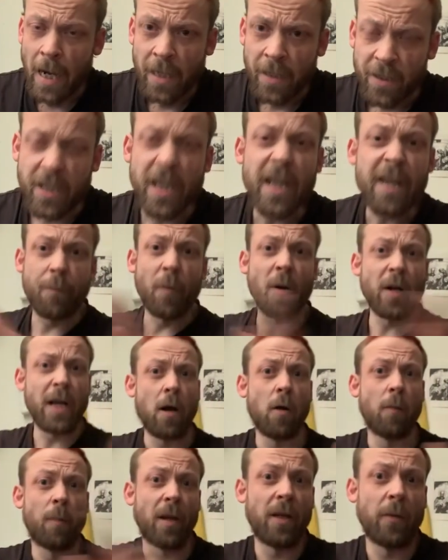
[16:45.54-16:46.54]
Steve
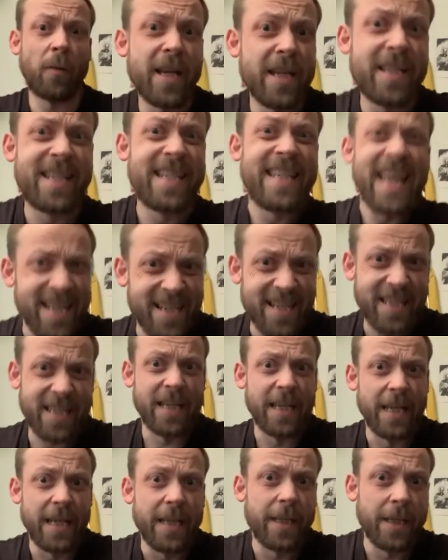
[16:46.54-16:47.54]
Bonnell, by the way, is
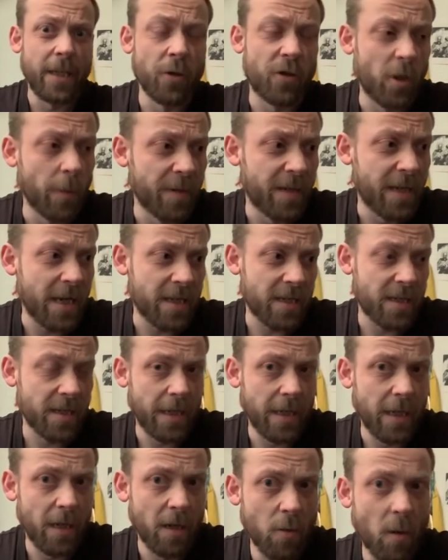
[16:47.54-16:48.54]
Destiny, the YouTuber
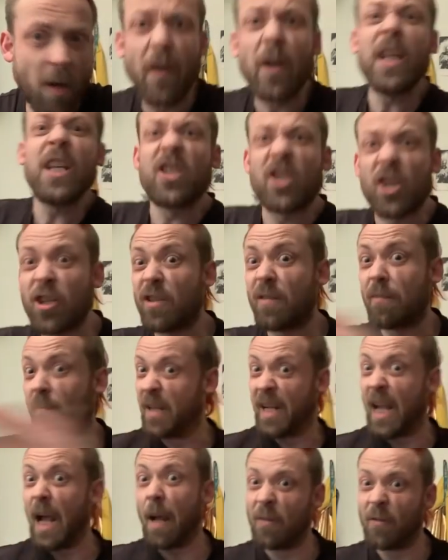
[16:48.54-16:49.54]
Destiny, who I've only just a
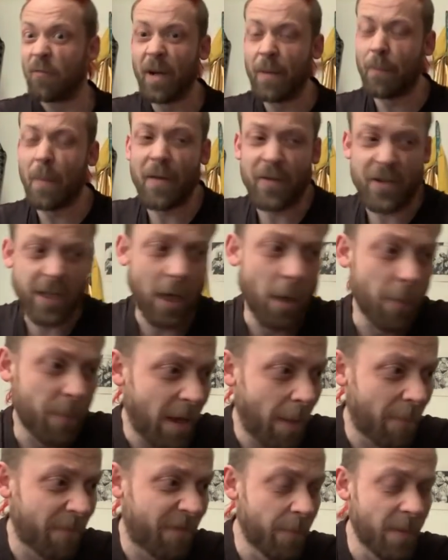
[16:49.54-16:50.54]
couple of months ago
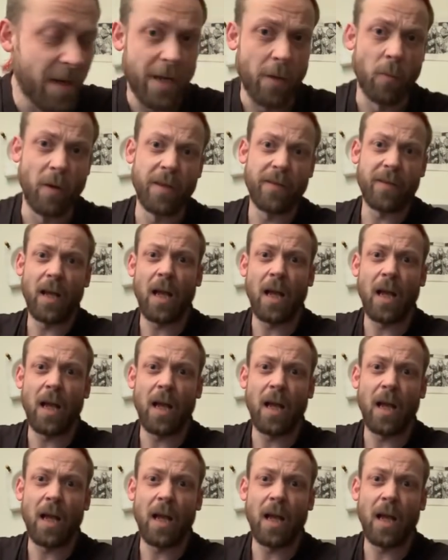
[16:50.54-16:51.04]
become familiar with.